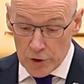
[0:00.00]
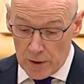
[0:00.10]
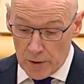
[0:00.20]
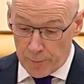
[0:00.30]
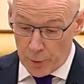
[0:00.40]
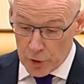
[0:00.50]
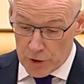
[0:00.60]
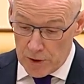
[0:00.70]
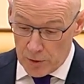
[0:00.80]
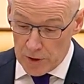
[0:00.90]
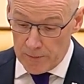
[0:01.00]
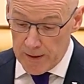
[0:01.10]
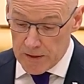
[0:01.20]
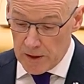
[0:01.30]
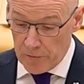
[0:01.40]
our approach to
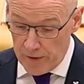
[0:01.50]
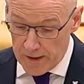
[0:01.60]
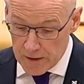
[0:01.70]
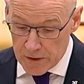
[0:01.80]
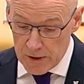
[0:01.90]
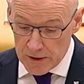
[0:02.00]
non-domestic rates to